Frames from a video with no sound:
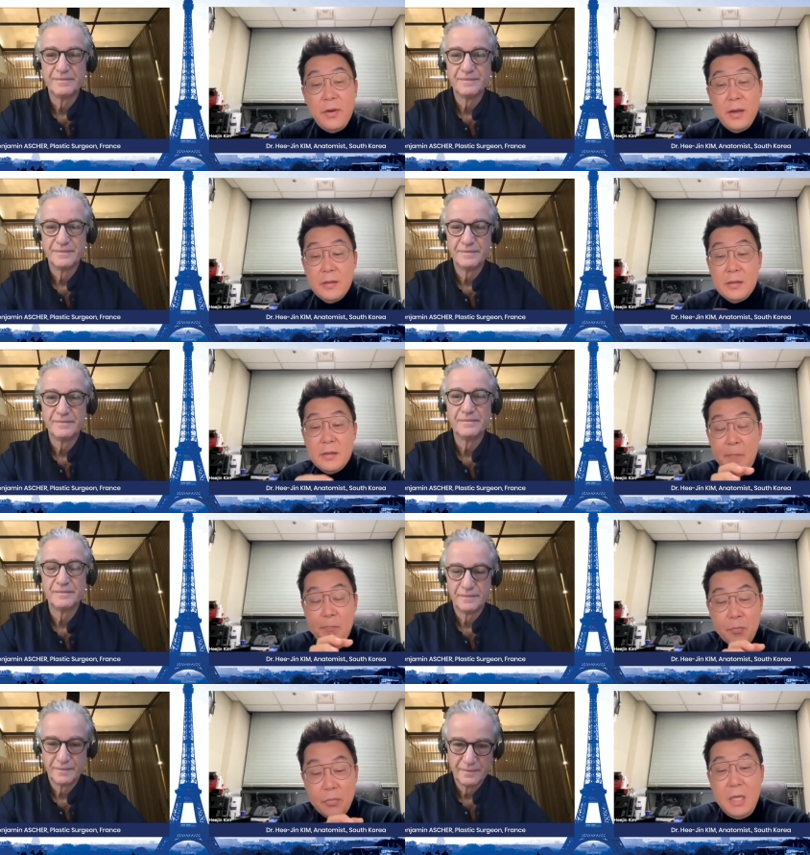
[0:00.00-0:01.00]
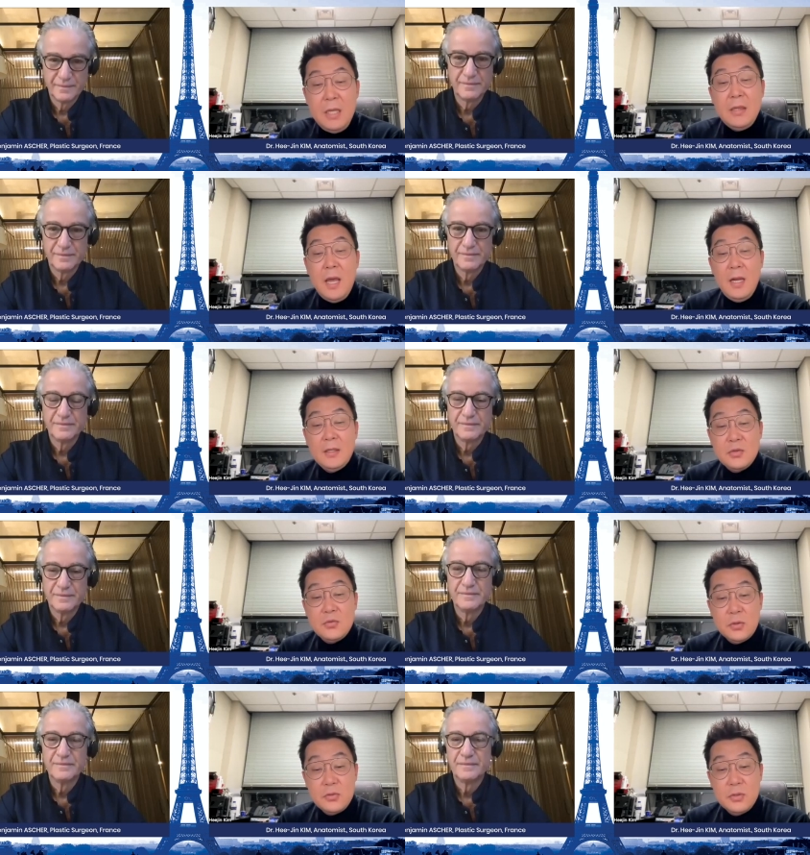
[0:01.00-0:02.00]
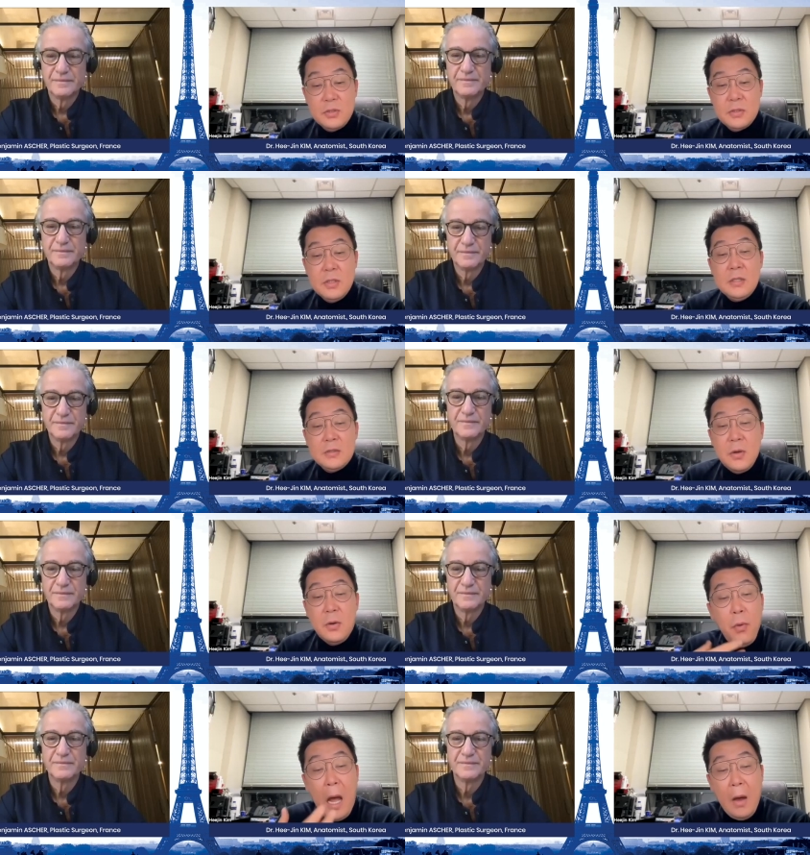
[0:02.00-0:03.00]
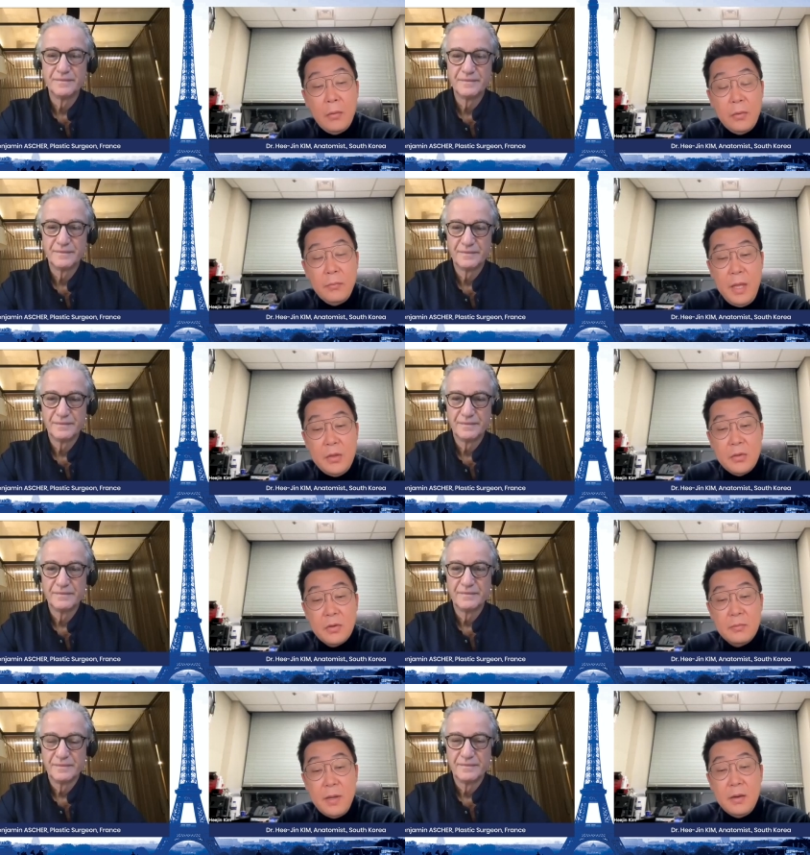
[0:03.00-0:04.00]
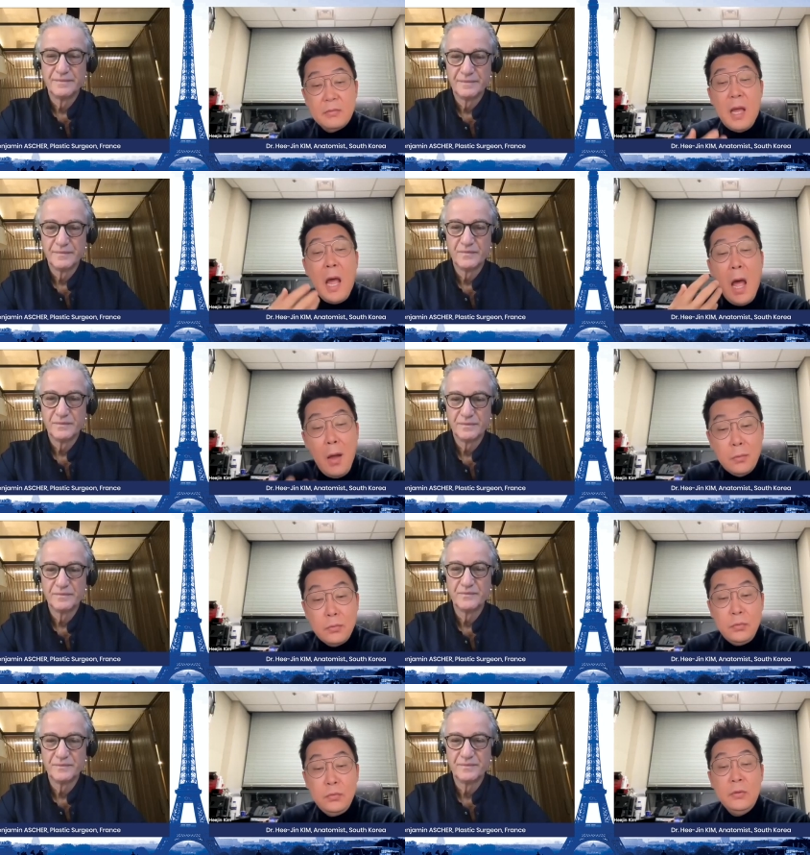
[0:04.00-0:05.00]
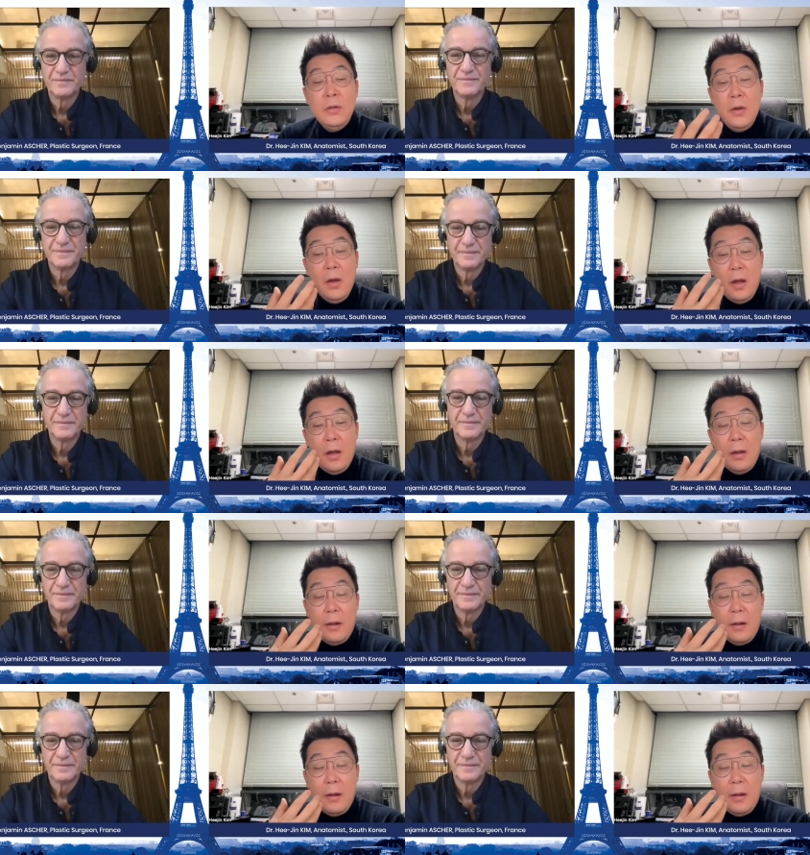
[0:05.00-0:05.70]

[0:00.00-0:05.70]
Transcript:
Speaker 1: the detailed structures. So I want to mention about how to uh,